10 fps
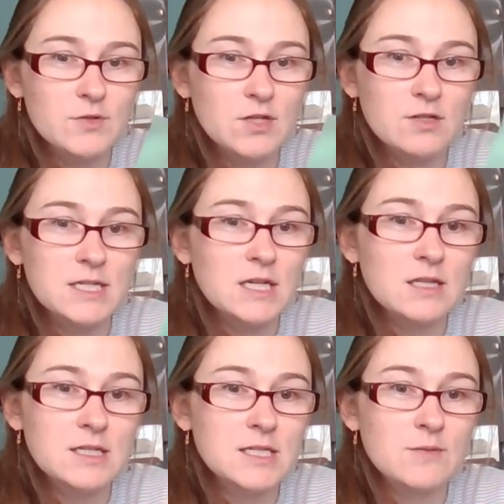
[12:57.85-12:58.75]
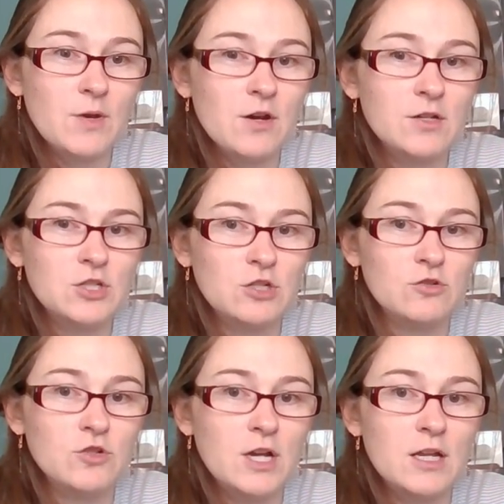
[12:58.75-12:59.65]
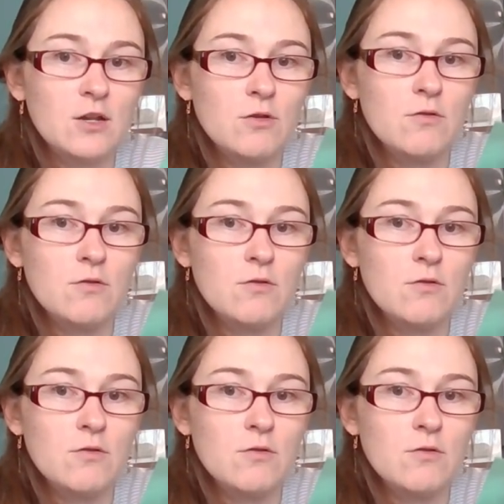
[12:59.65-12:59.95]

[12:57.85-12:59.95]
resulting in the disappearing children,